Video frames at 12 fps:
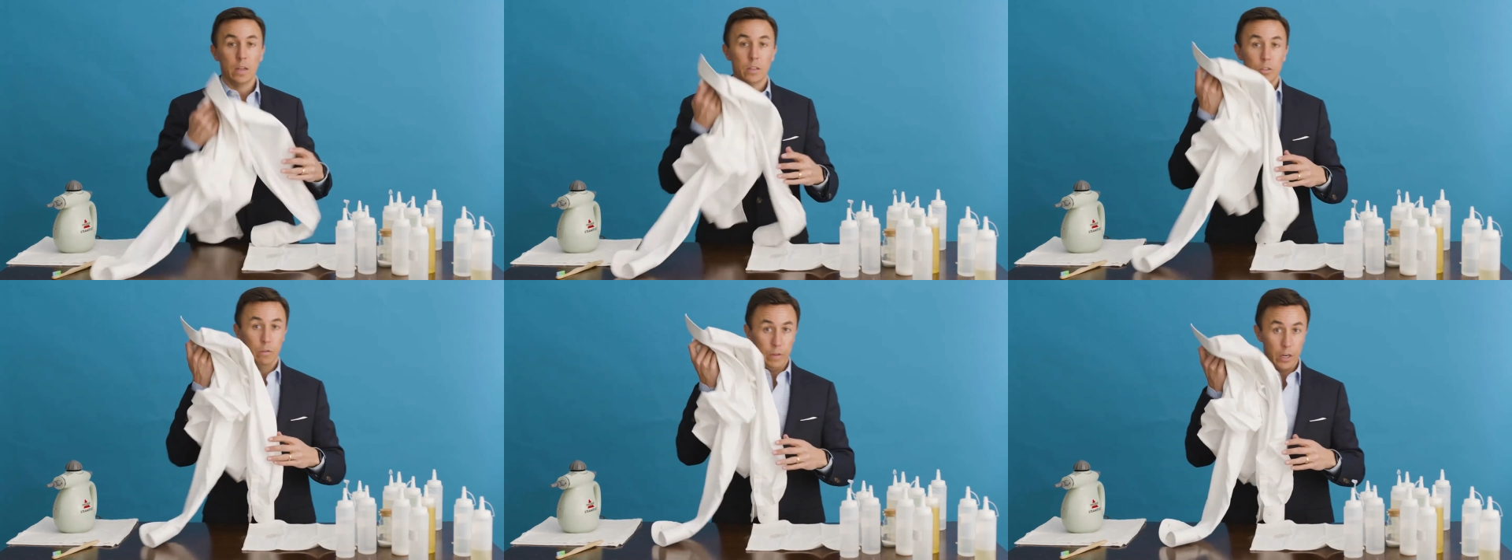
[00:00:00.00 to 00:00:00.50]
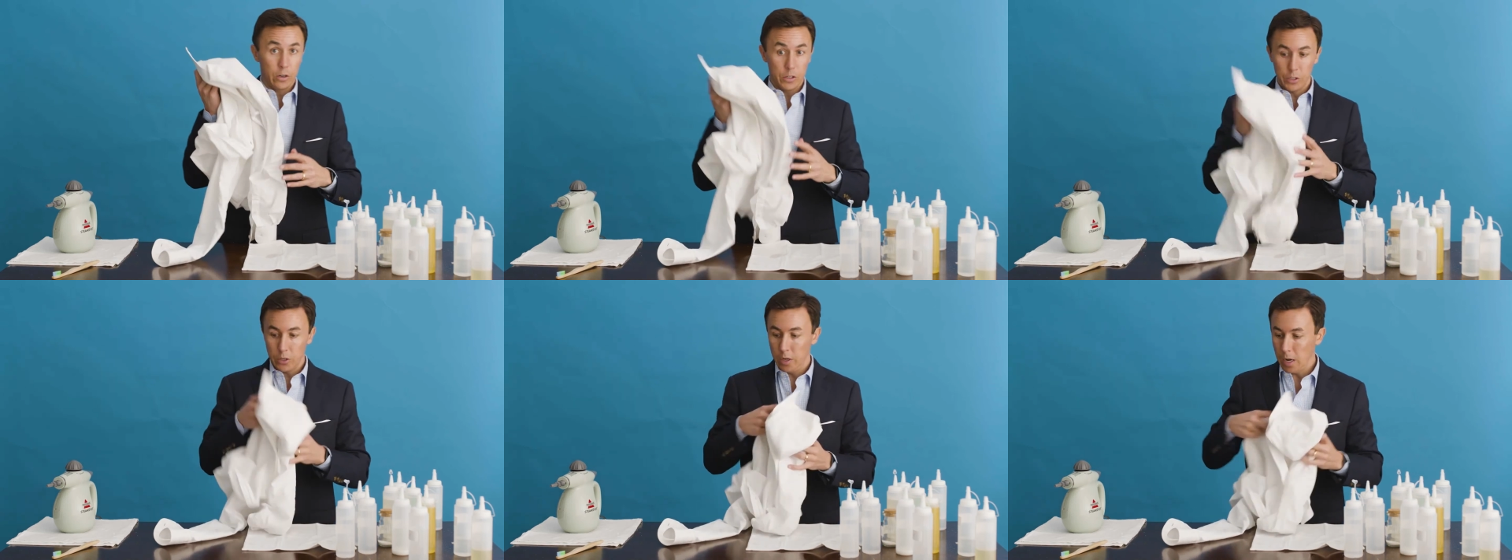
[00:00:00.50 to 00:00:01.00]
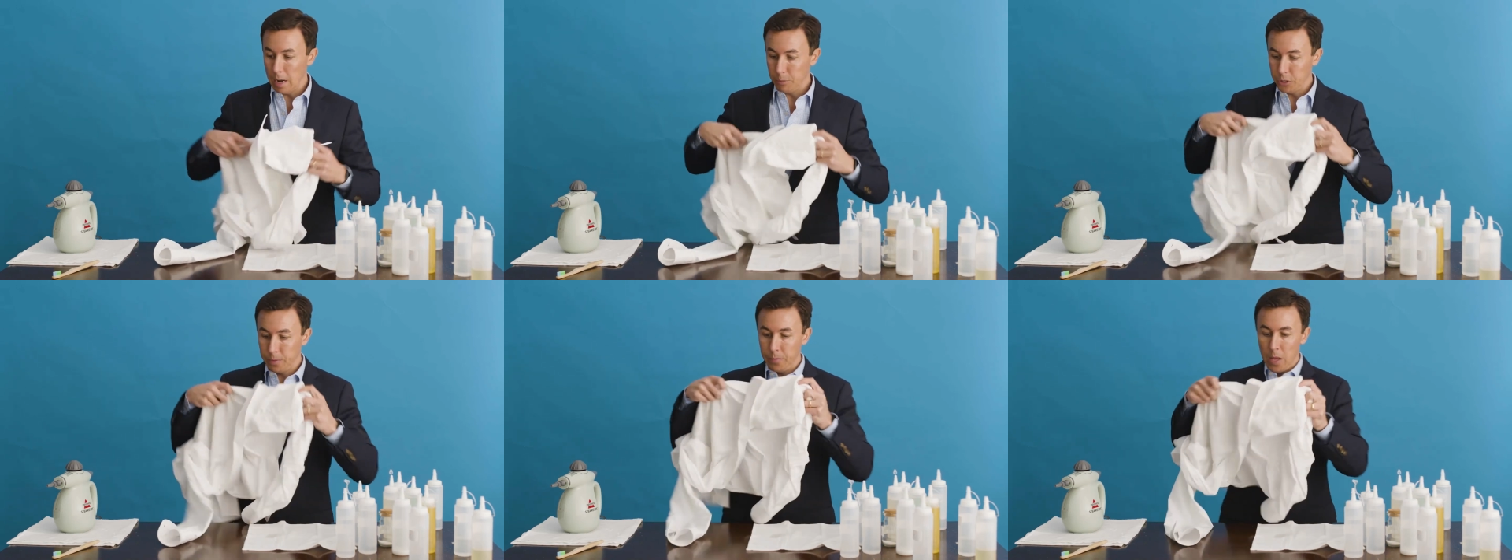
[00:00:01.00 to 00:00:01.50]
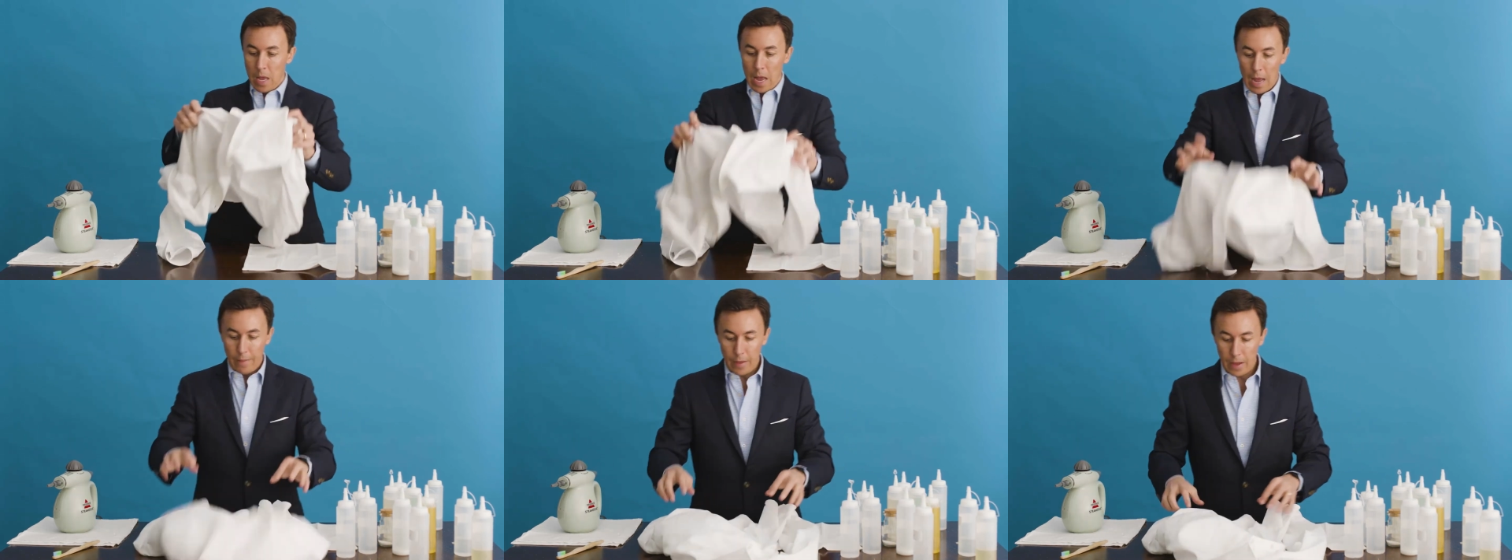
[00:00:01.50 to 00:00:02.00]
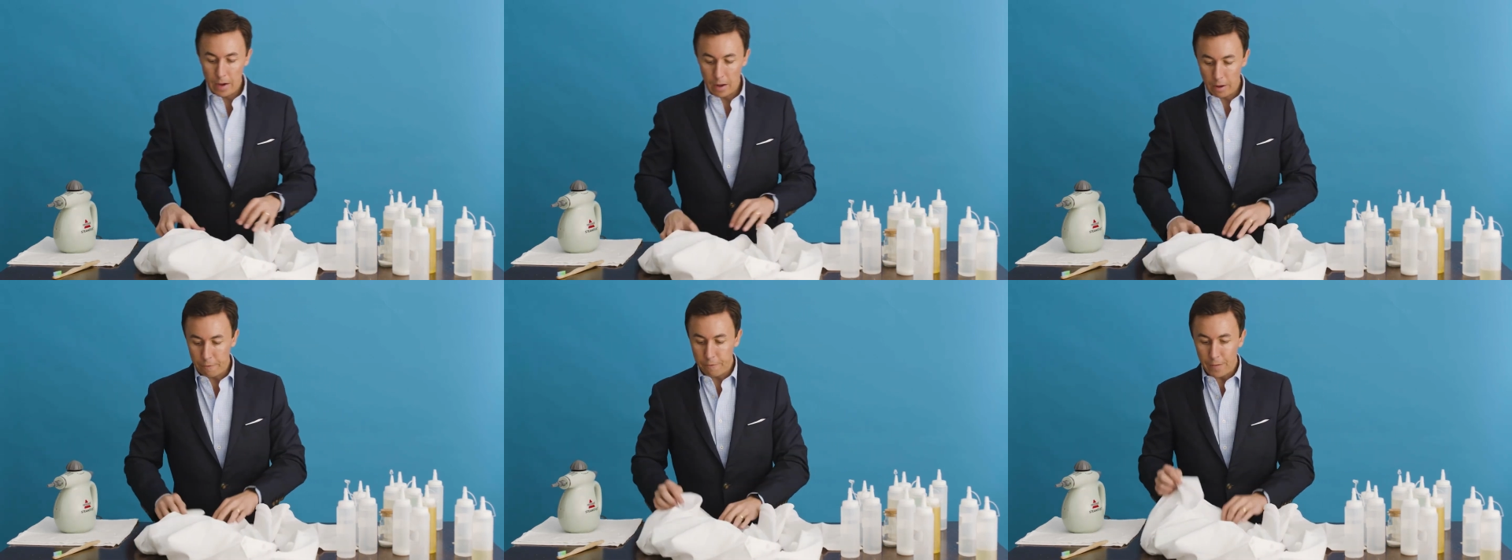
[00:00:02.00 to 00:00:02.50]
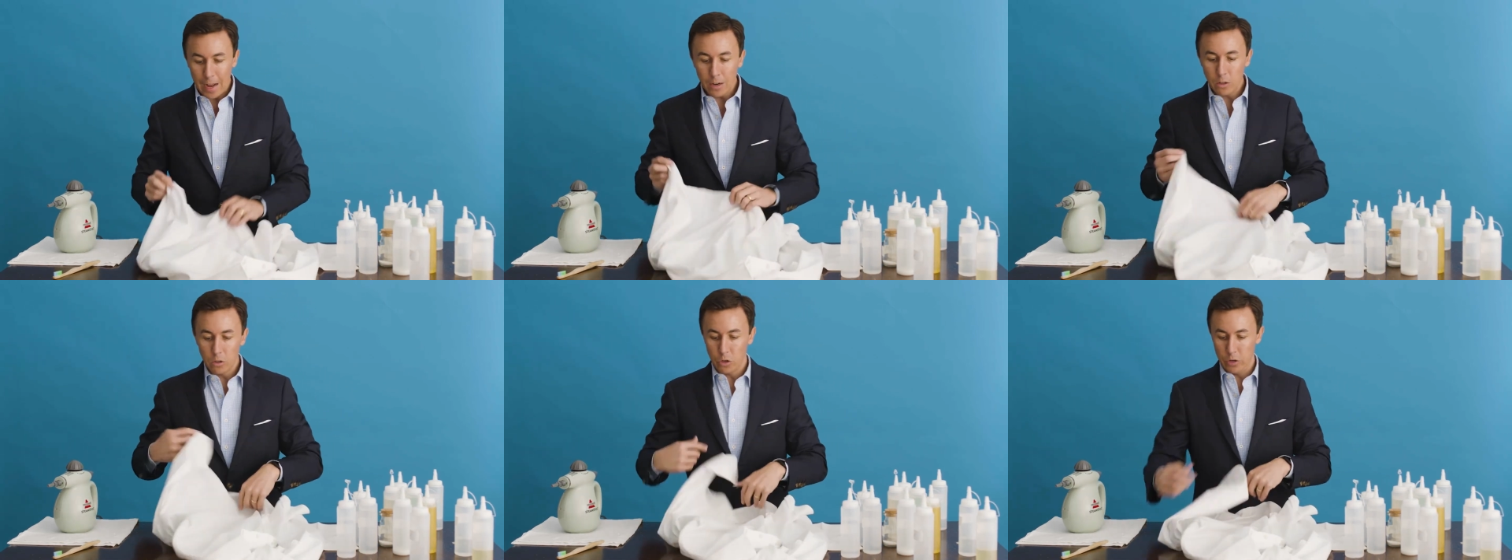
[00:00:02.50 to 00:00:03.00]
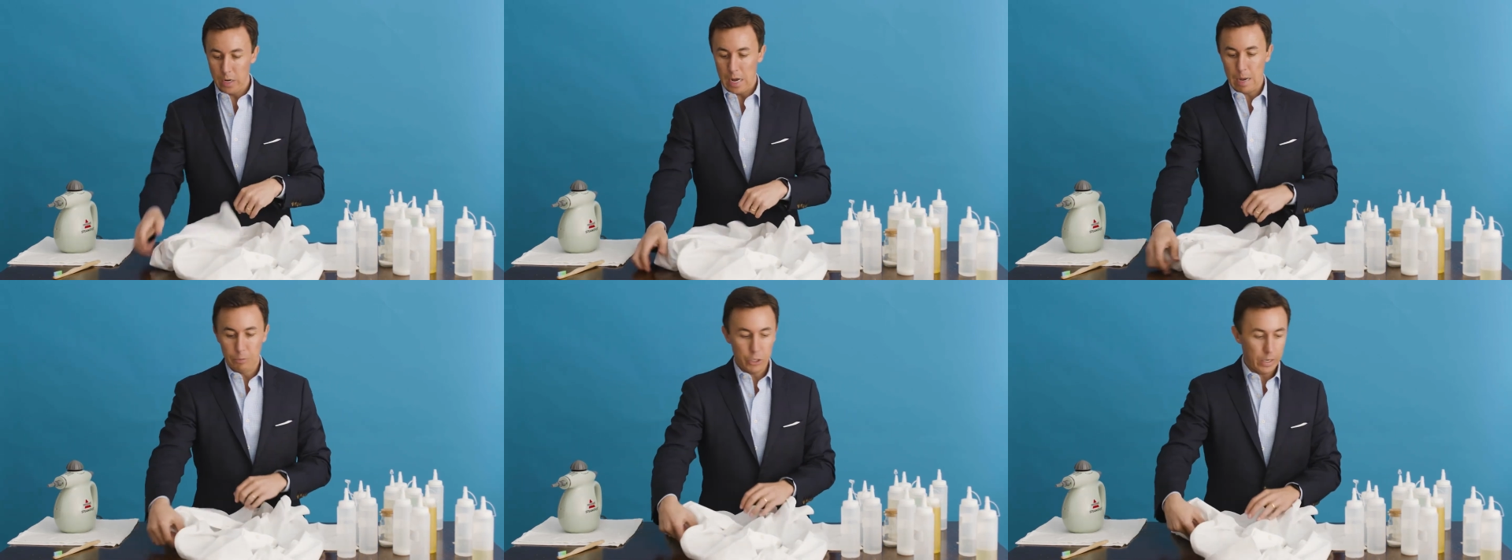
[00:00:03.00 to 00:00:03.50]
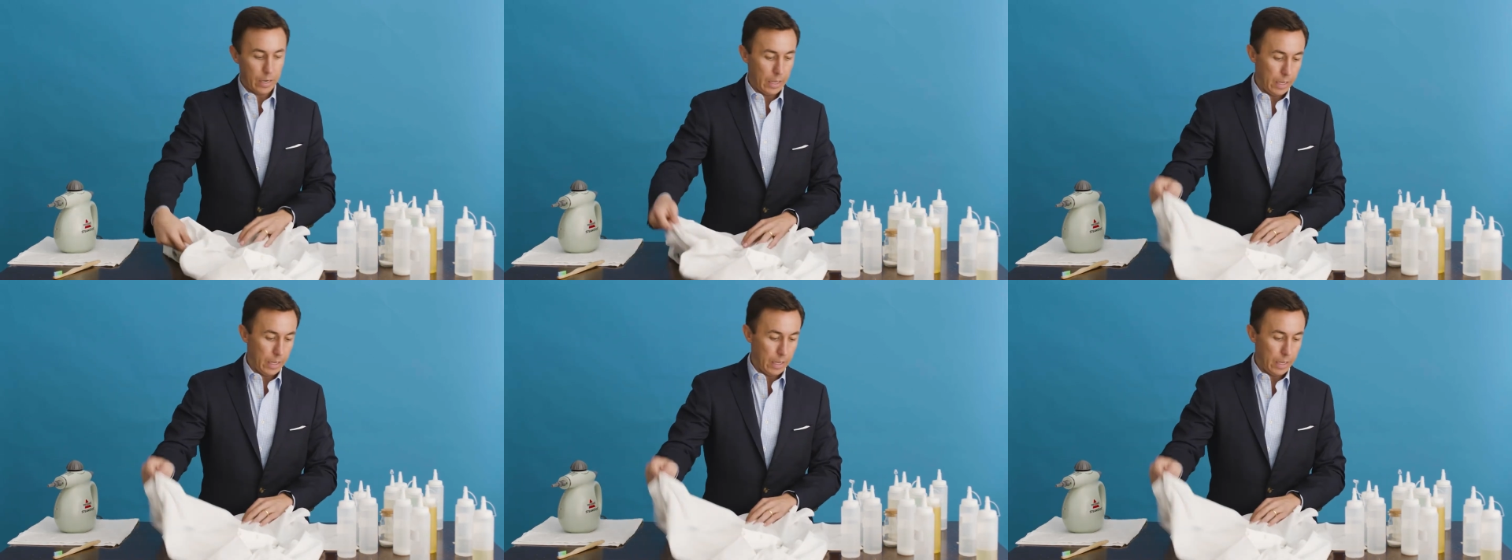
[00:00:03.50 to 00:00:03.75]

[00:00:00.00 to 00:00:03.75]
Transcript: So vinegar is a good option. And then a final good option